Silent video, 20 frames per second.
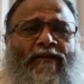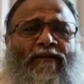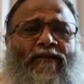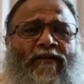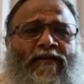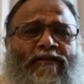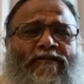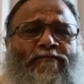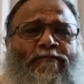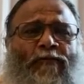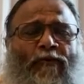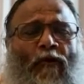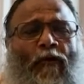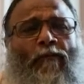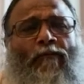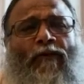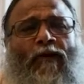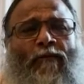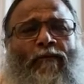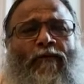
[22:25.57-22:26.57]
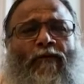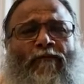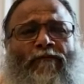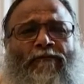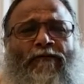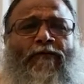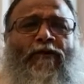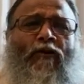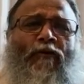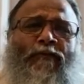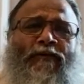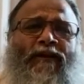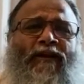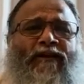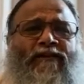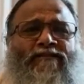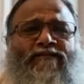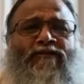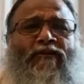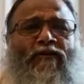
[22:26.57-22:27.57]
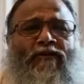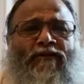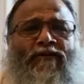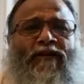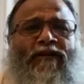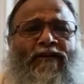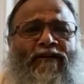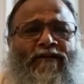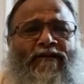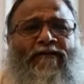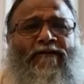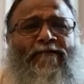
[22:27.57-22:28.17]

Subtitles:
this problem of phenomena is not there.